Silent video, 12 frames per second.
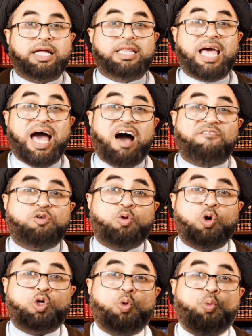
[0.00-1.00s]
they have to
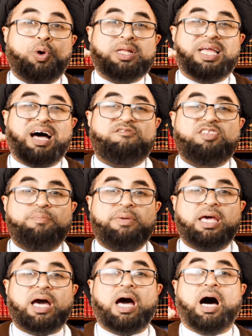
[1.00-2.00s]
go to one of the
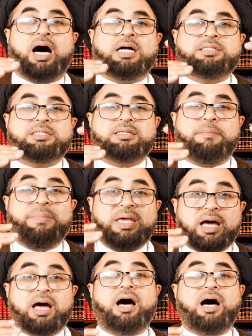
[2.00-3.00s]

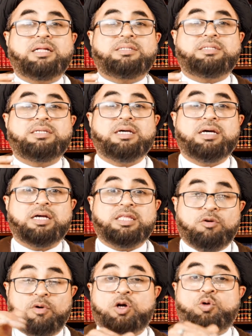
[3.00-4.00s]
miqats.
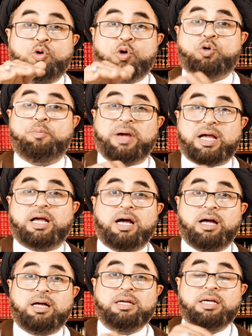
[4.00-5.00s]
They want to go to
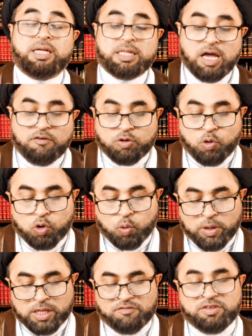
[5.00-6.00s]
Mecca, they have to go to
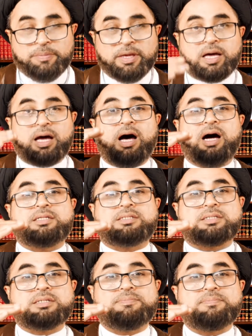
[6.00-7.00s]
one of the
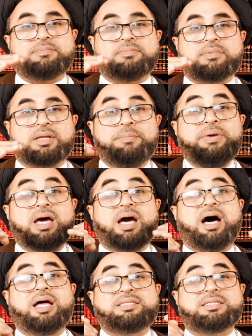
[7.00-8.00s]
miqats.
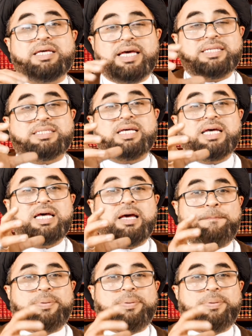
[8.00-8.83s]
Miqats is a